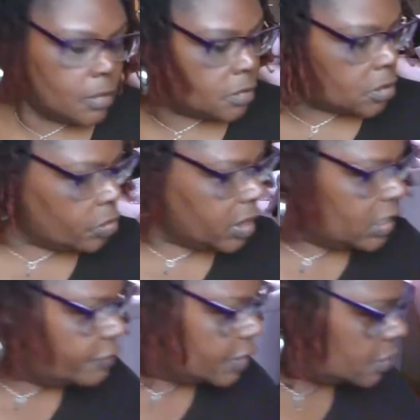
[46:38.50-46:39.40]
so
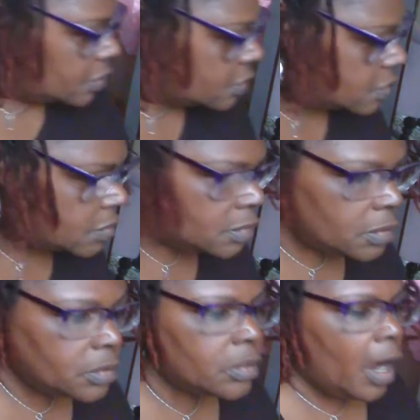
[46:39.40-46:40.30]
Kiva,
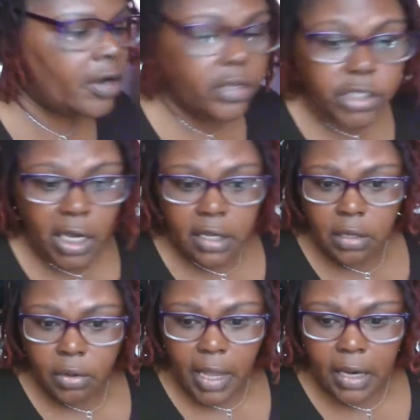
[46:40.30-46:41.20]
are you checking
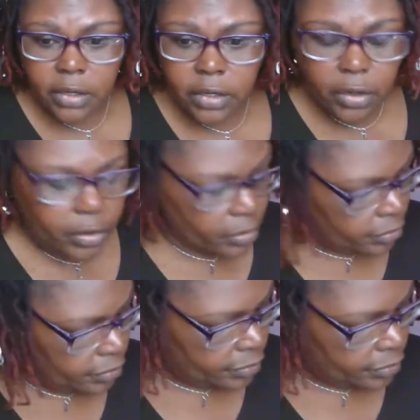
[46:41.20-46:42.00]
your calendar, girl?